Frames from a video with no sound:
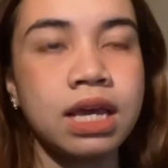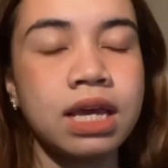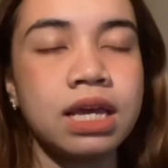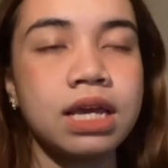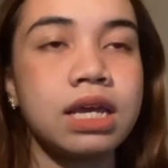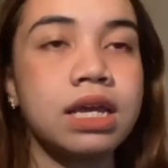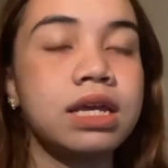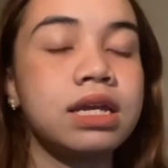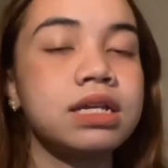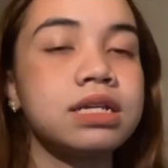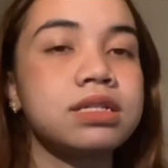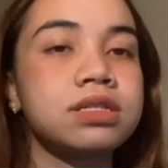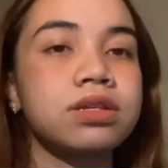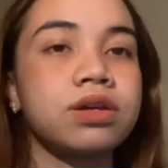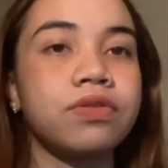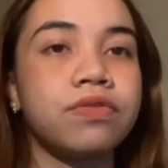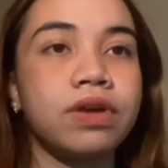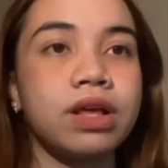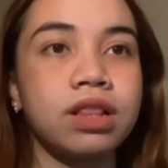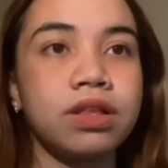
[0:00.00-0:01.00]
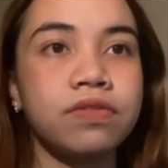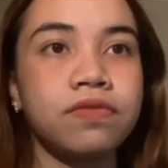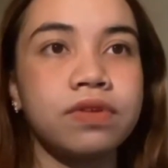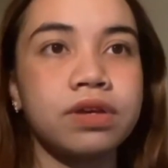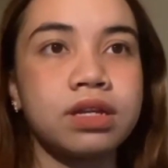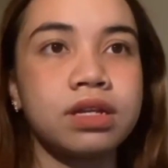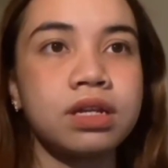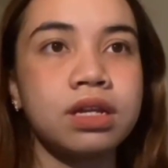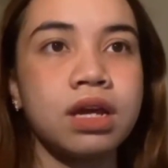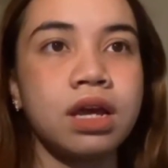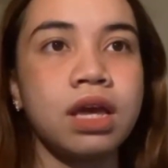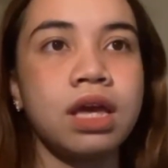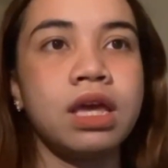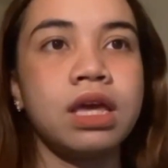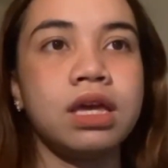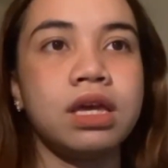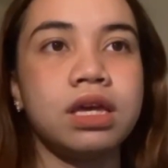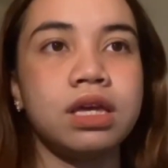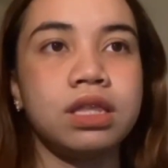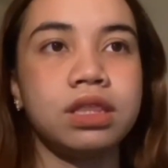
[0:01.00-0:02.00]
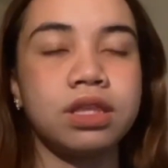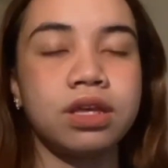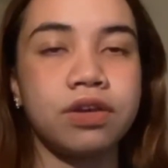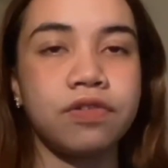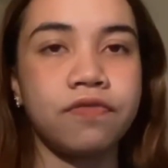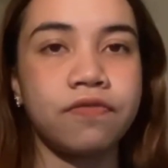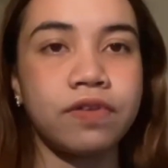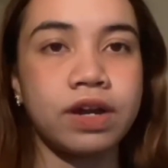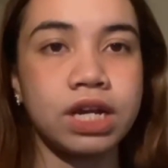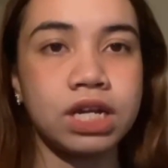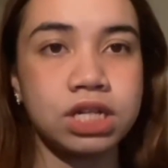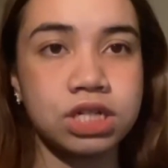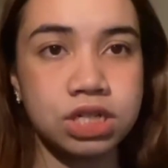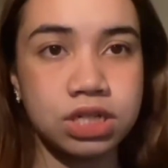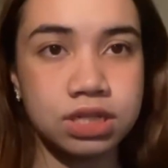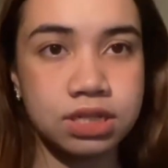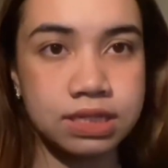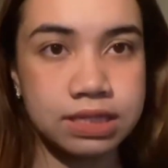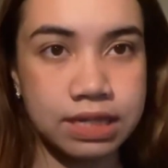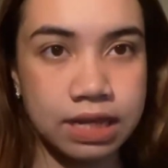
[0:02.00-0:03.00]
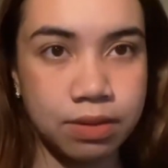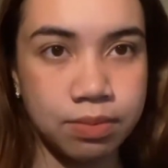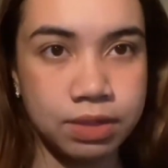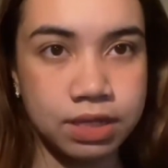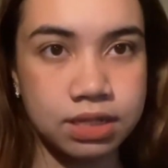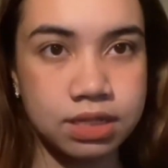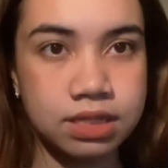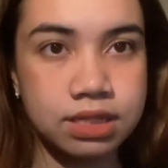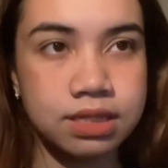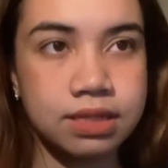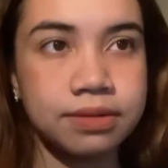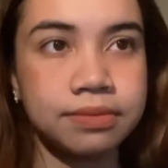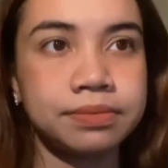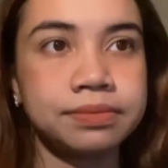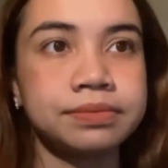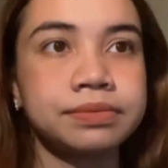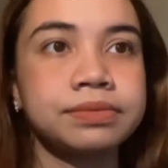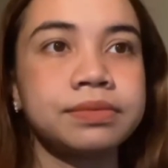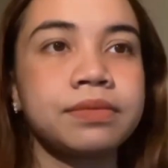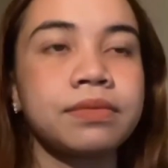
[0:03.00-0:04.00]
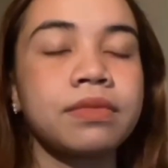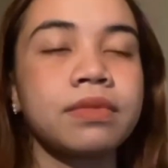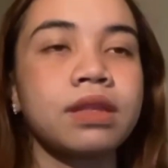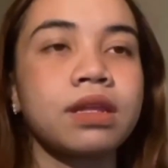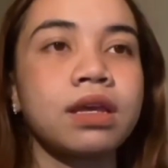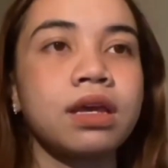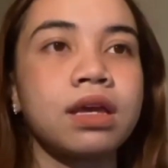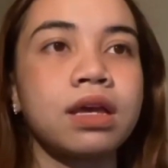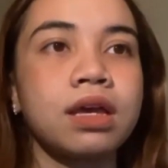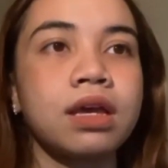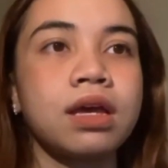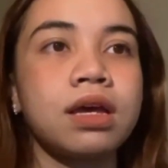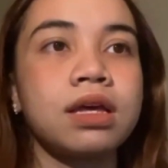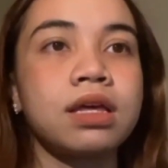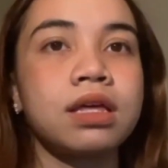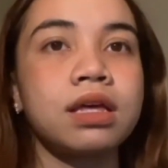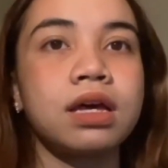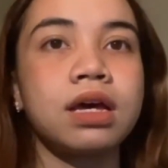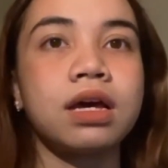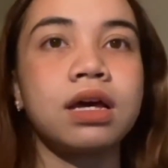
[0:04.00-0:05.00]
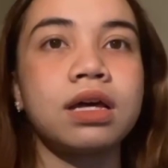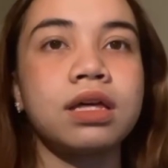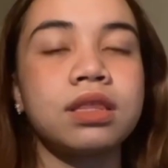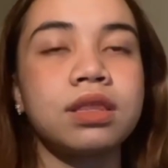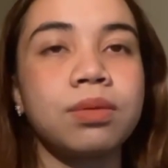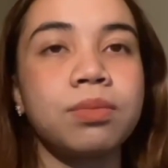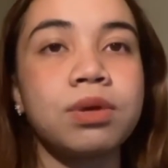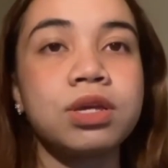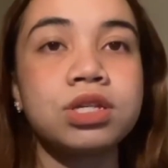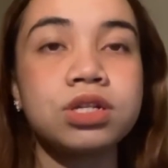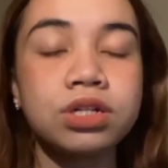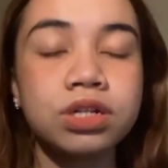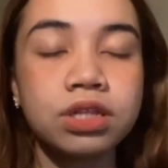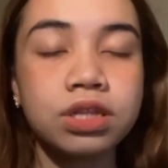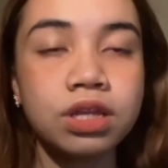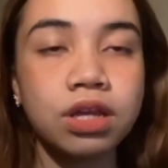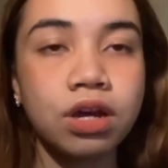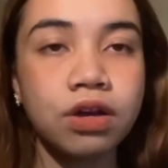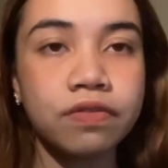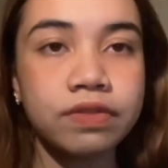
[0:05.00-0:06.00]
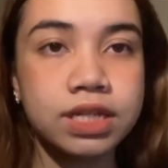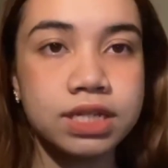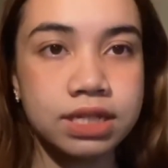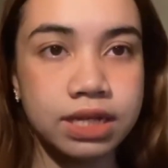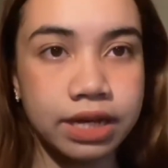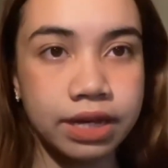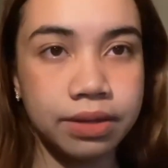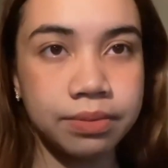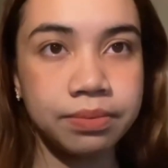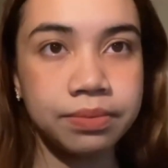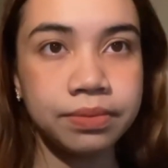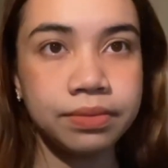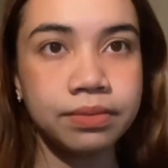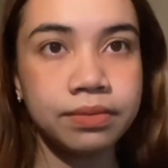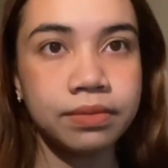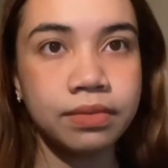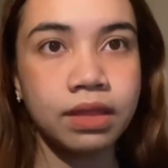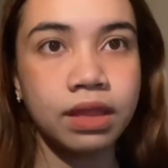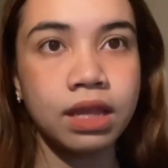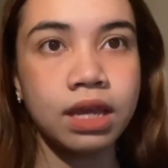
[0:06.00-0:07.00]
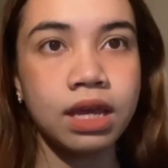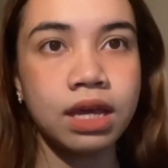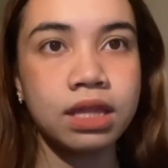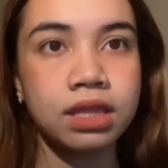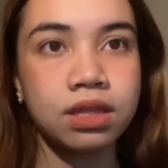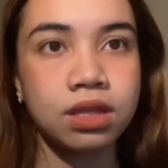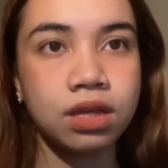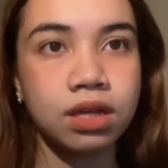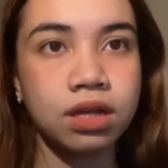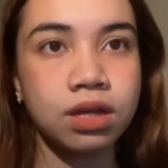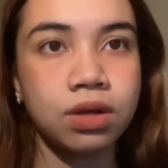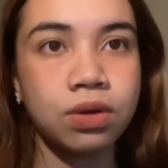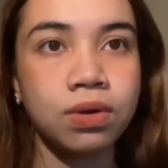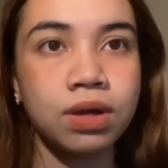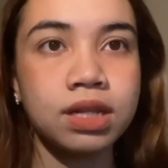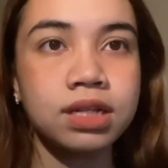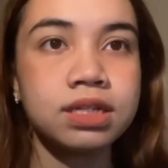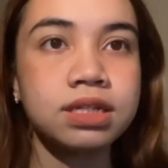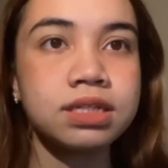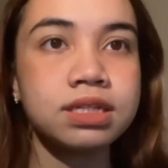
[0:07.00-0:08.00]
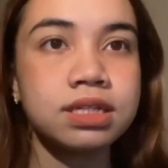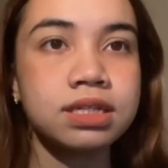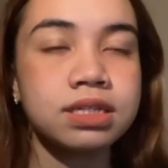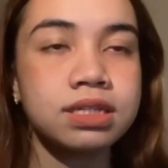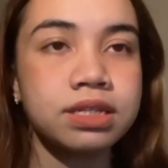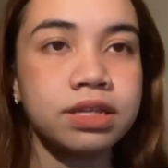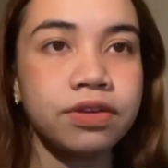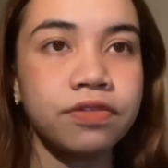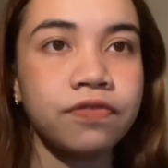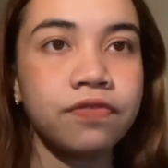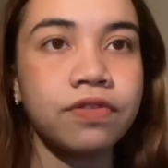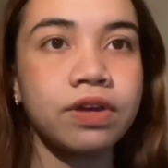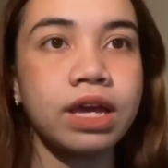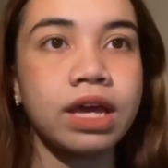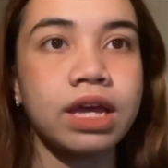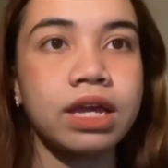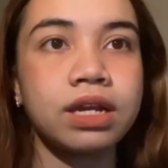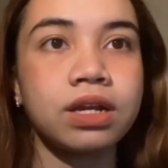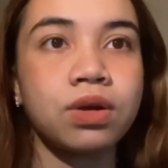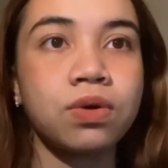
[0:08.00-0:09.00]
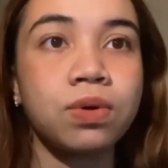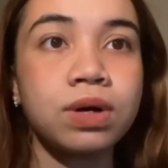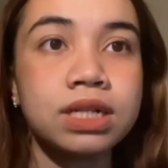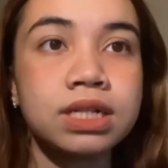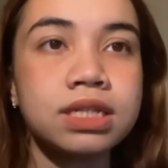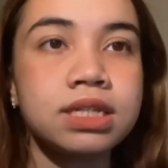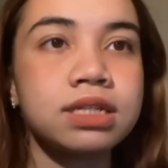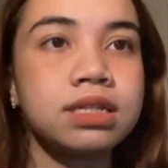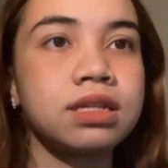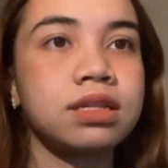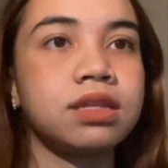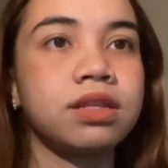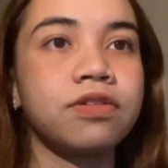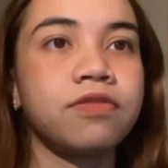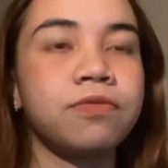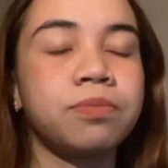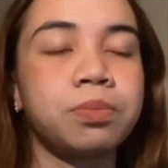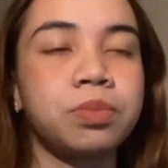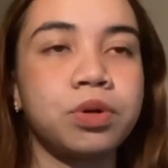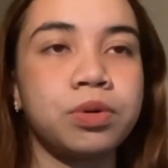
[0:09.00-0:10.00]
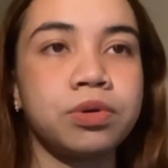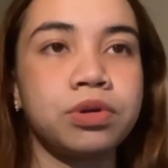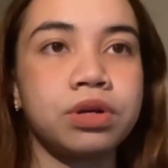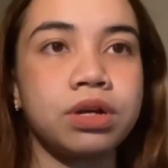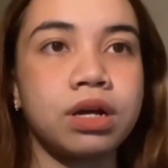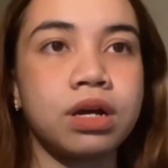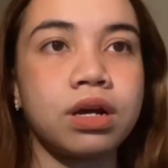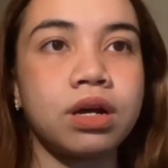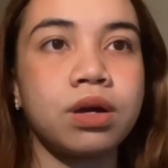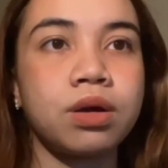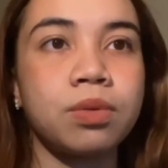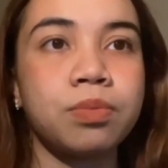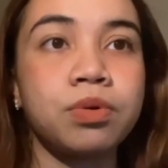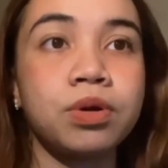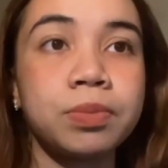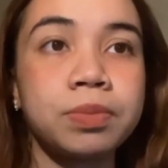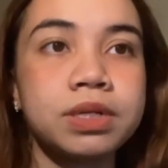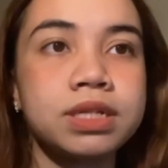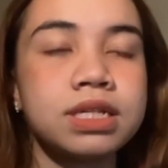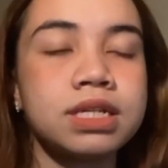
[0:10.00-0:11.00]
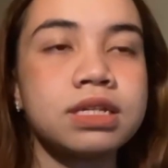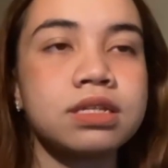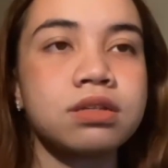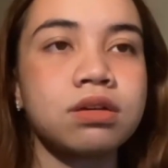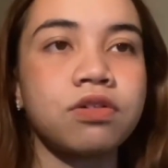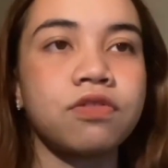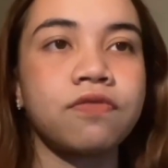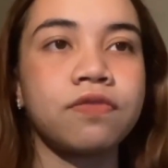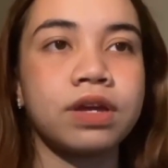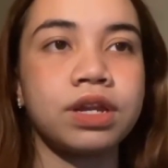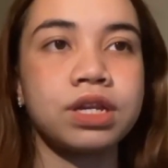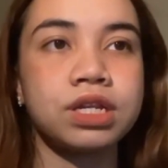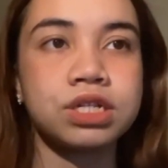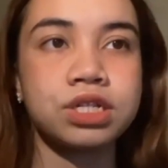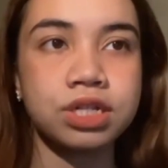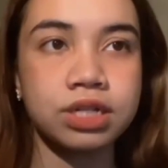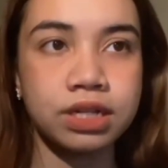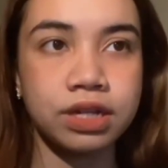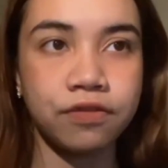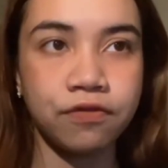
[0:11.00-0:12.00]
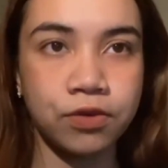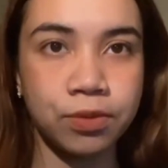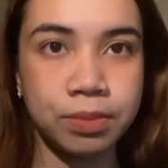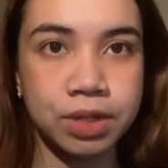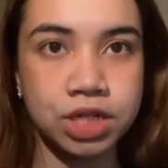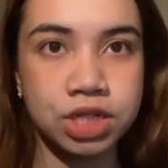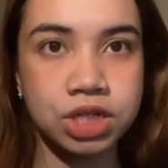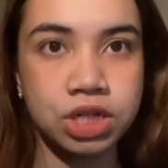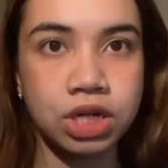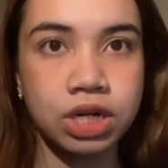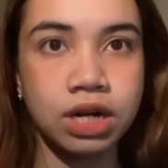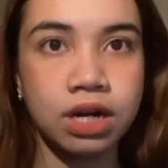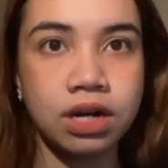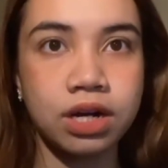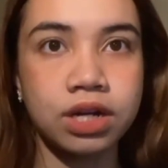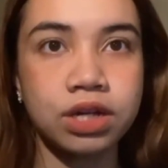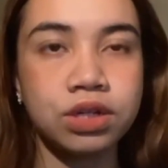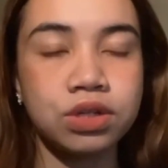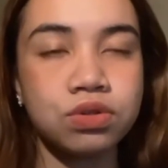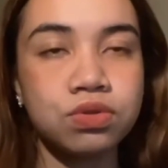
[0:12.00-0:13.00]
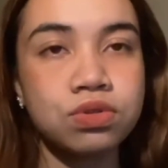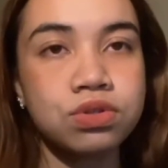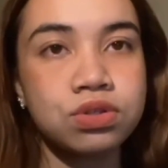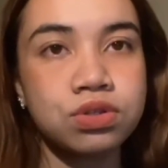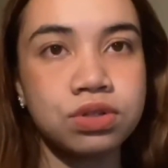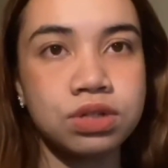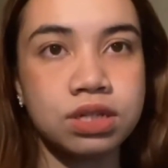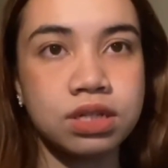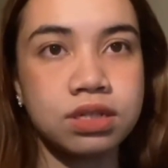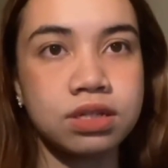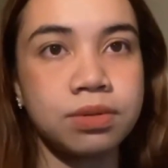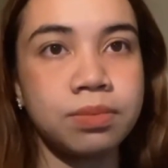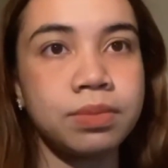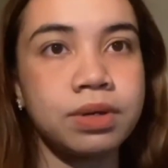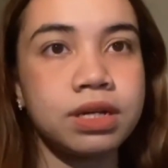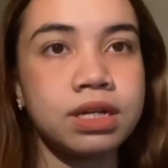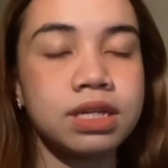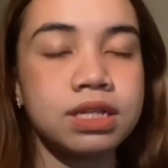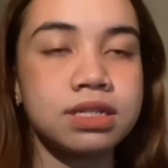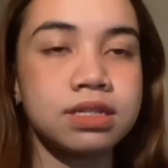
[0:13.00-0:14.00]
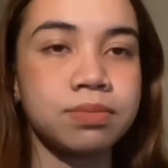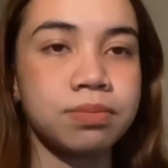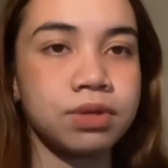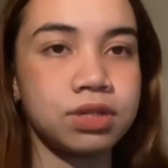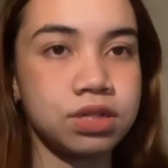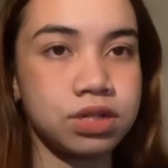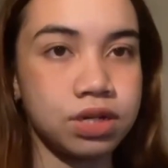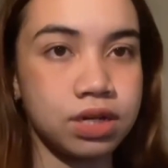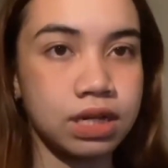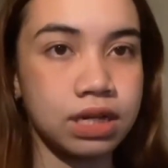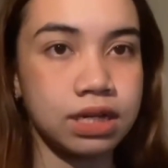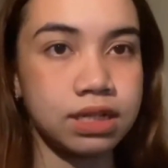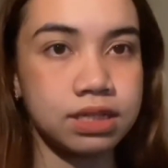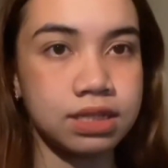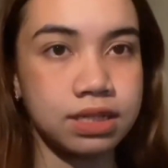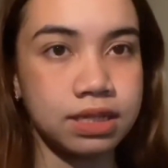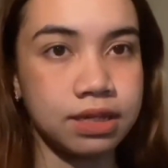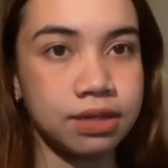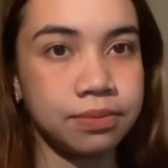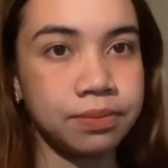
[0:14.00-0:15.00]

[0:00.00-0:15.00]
it is relevant in their financial statements. The majority of the time, the qualitative and quantitative properties of financial information are used to determine its materiality.